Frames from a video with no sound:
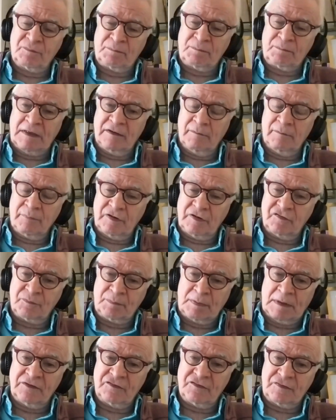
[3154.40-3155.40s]

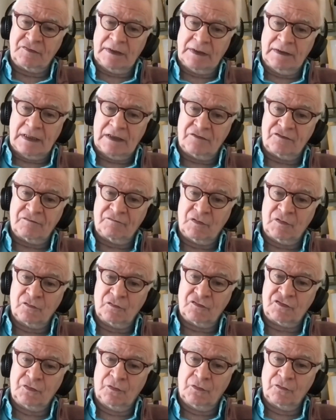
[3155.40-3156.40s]
Springsteen has, of
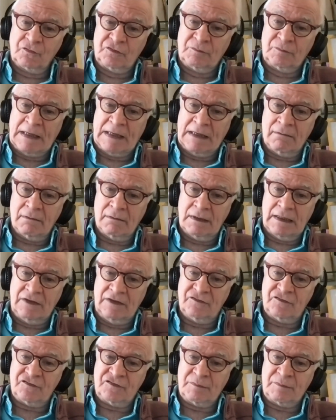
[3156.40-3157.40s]
course, talked about
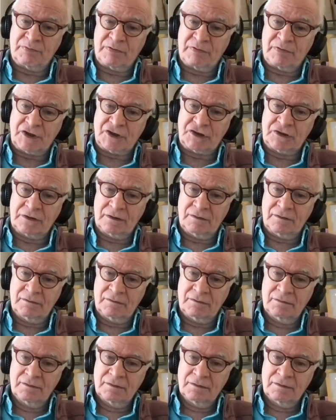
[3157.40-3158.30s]
his depression.